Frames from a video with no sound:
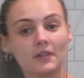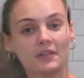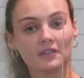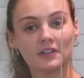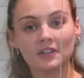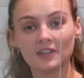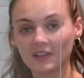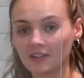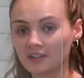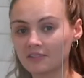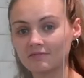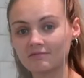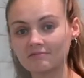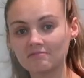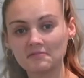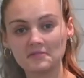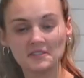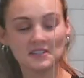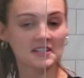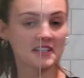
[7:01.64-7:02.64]
ever
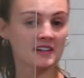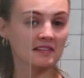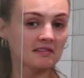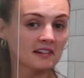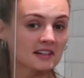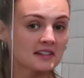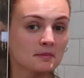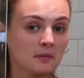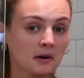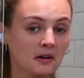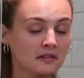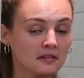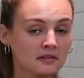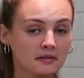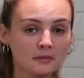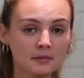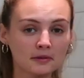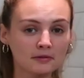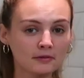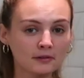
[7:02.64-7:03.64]
seen this
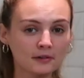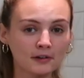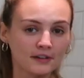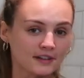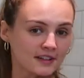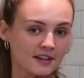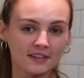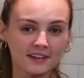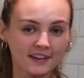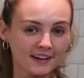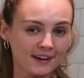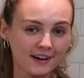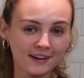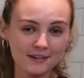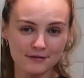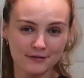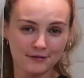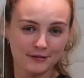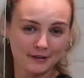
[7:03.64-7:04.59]
bathroom before. I don't think I've